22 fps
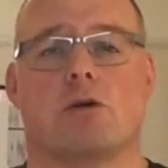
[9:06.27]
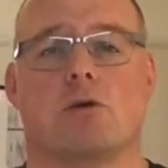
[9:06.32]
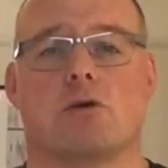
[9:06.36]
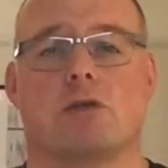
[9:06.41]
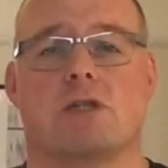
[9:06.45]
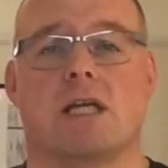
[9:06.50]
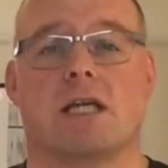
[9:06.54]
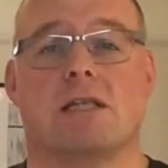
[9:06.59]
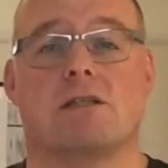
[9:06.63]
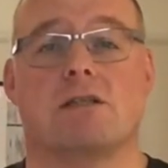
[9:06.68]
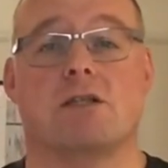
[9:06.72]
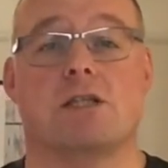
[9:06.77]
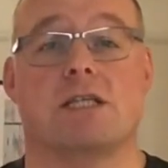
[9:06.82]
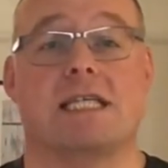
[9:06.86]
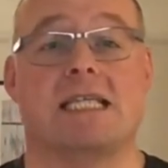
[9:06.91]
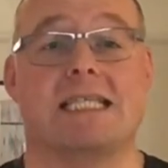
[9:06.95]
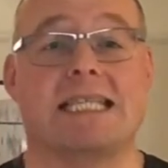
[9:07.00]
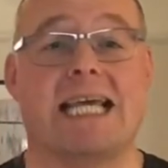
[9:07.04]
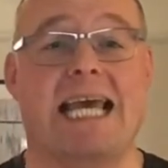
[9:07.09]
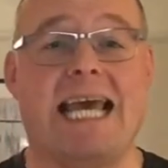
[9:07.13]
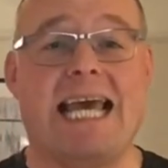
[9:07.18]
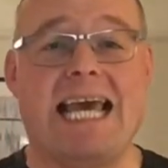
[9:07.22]
your
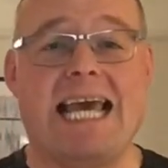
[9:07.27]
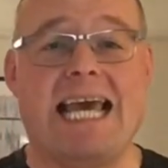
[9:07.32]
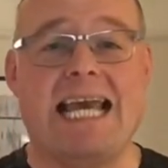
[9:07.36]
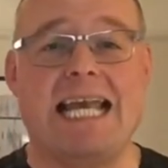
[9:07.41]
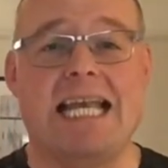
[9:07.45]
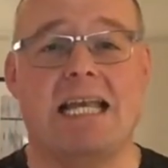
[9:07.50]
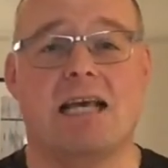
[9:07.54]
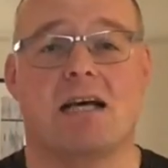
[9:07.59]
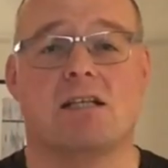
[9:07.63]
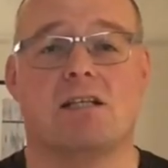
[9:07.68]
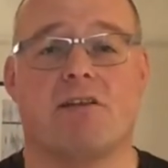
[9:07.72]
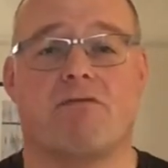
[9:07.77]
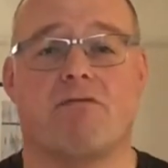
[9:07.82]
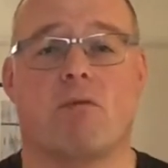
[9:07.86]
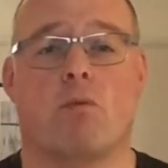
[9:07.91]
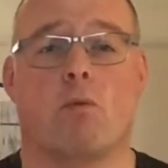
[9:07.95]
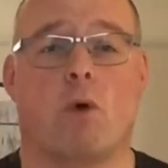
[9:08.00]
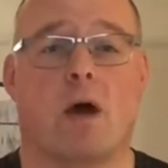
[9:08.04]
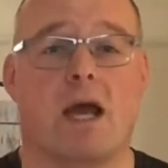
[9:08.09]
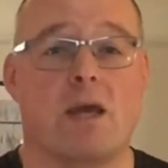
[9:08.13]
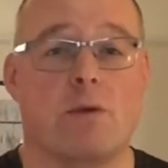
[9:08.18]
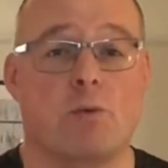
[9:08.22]
sentences in a
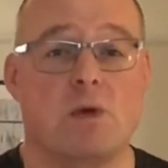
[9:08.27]
different way,